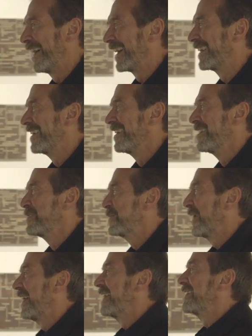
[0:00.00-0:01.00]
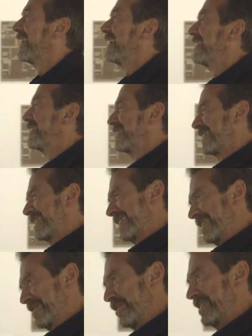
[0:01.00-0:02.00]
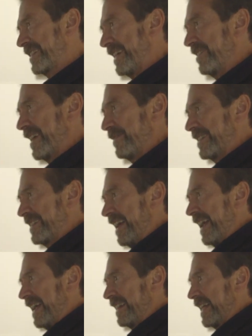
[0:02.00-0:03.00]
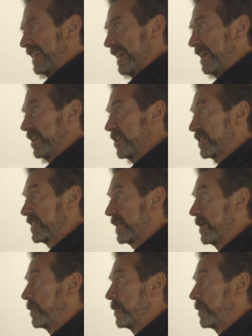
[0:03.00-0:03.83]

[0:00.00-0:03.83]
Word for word: but, but you sort of see what I'm saying, that there's,